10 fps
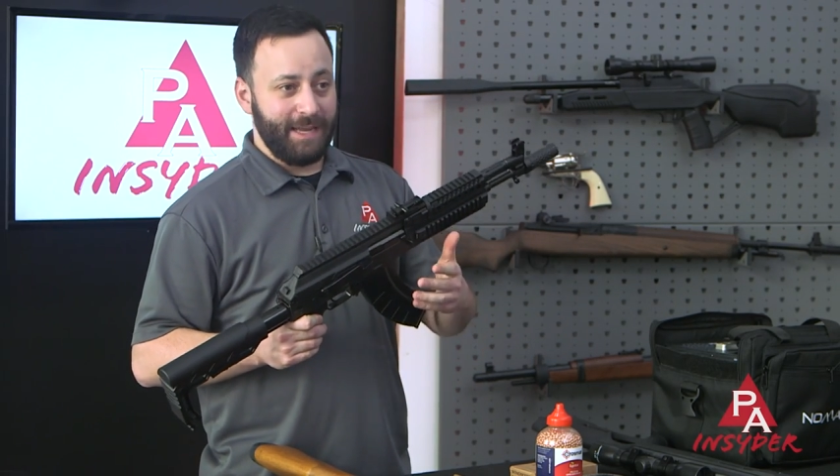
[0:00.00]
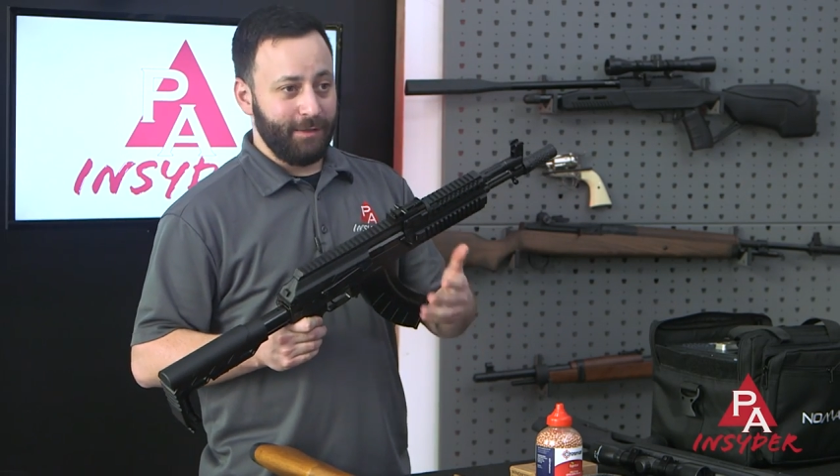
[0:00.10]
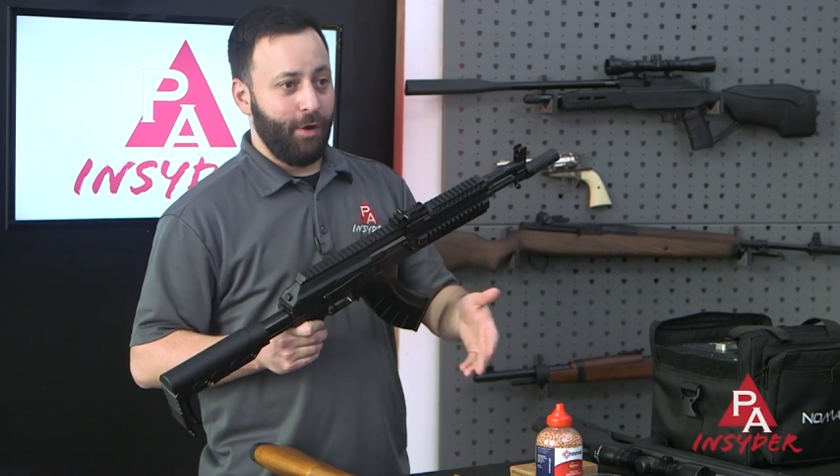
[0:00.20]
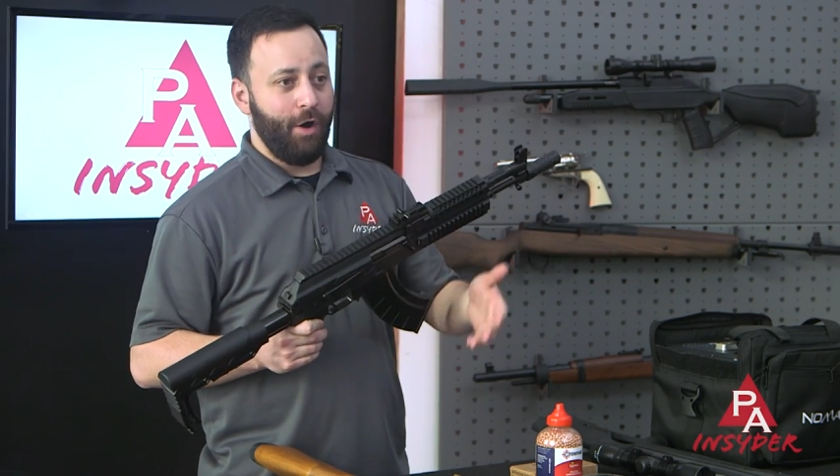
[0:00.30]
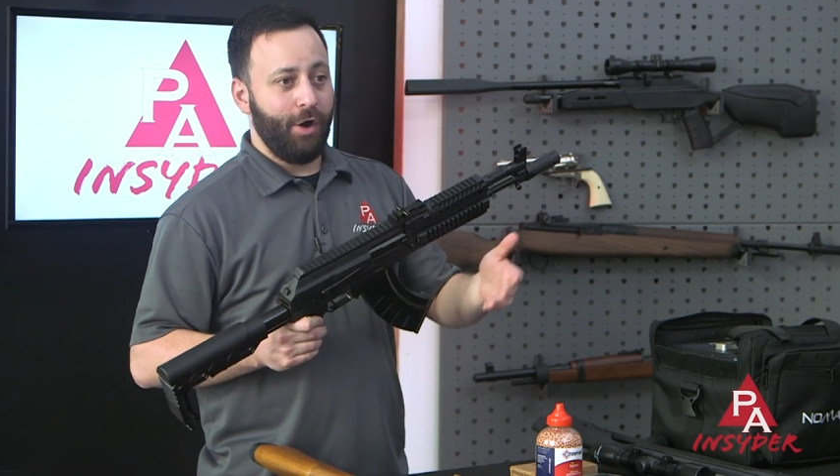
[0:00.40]

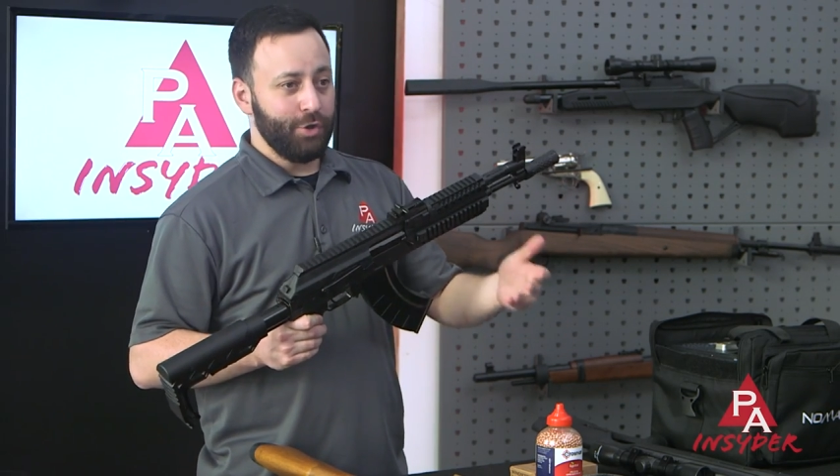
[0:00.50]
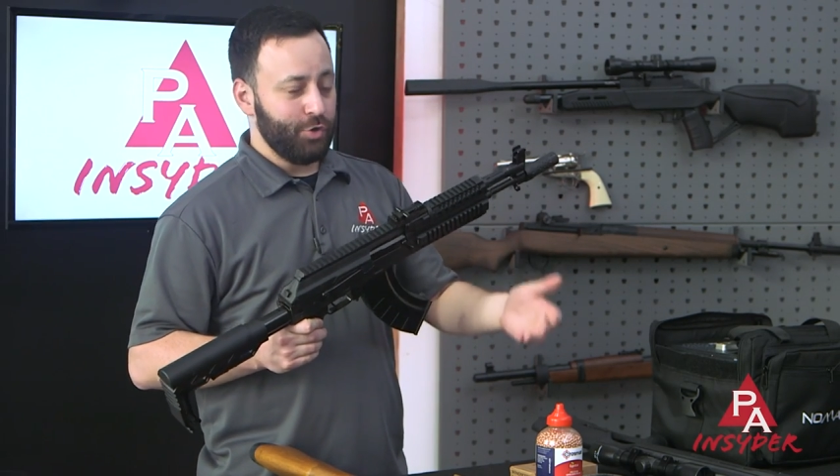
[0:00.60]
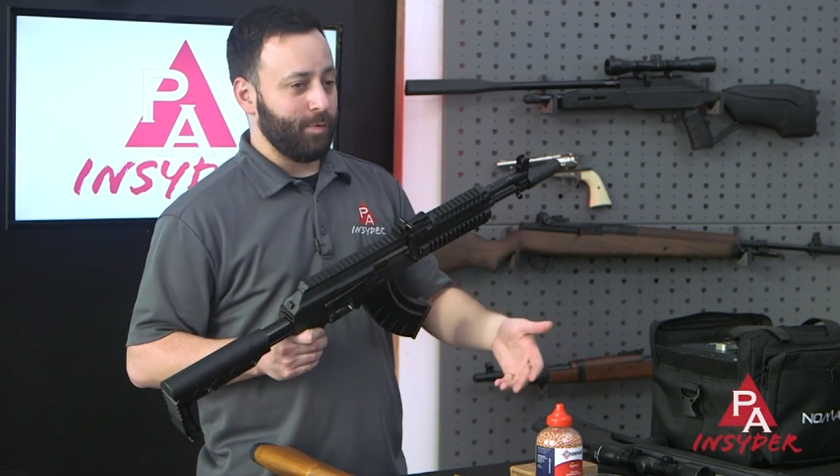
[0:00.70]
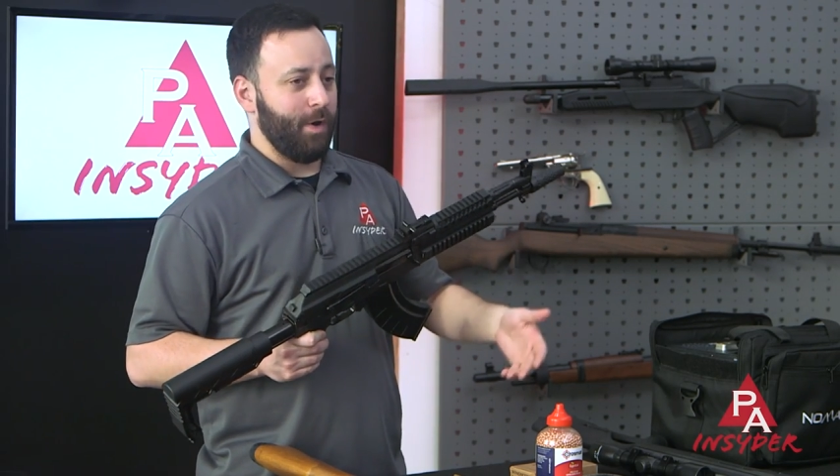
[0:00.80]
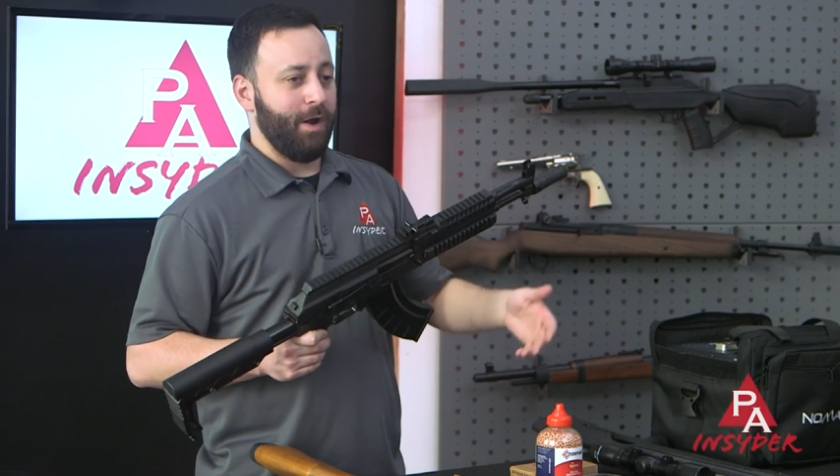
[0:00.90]
a
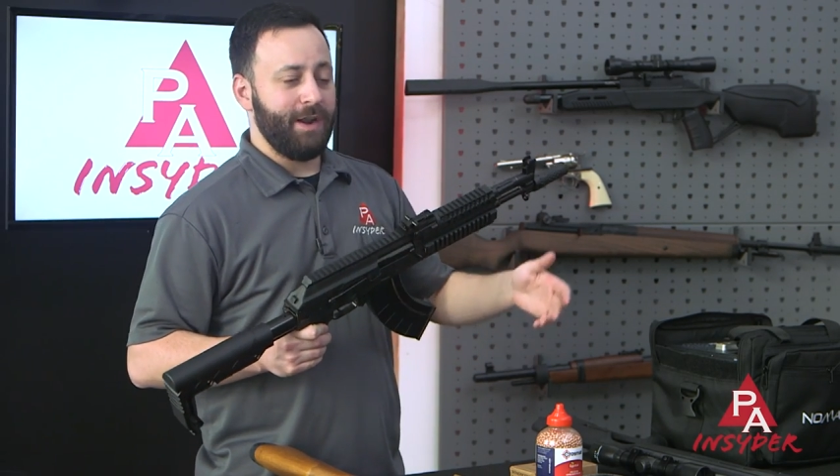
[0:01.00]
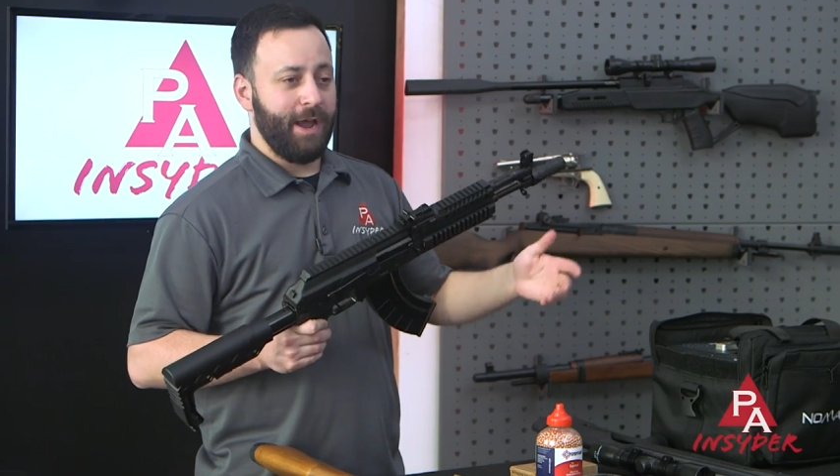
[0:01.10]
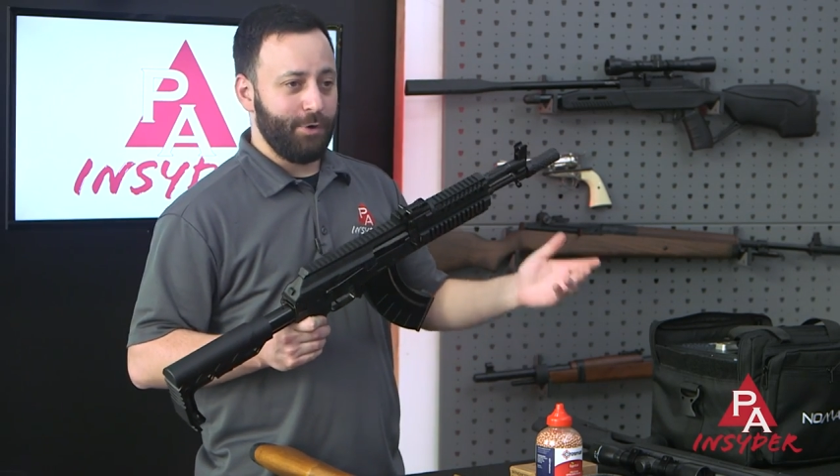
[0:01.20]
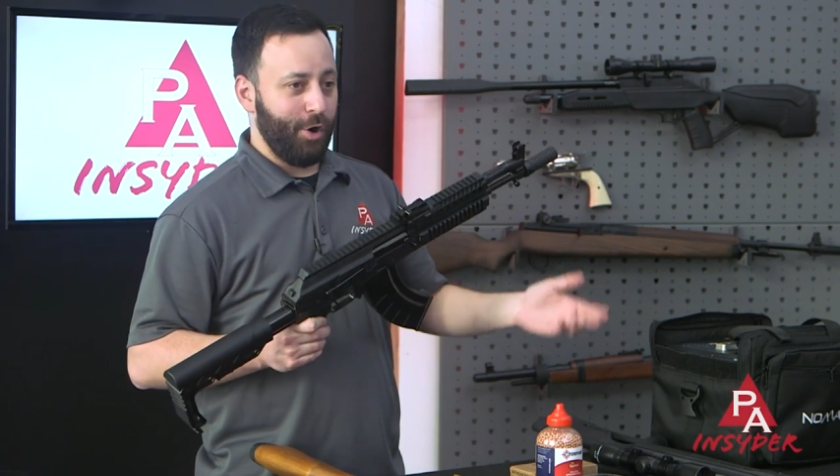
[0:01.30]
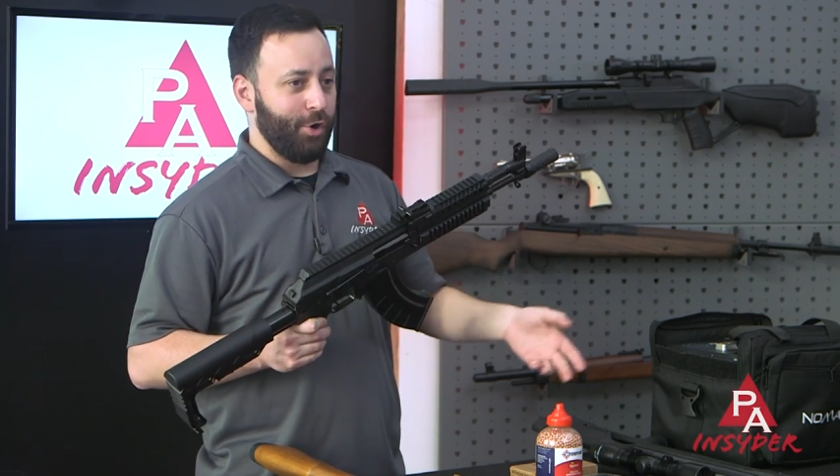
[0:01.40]
long, drawn-out,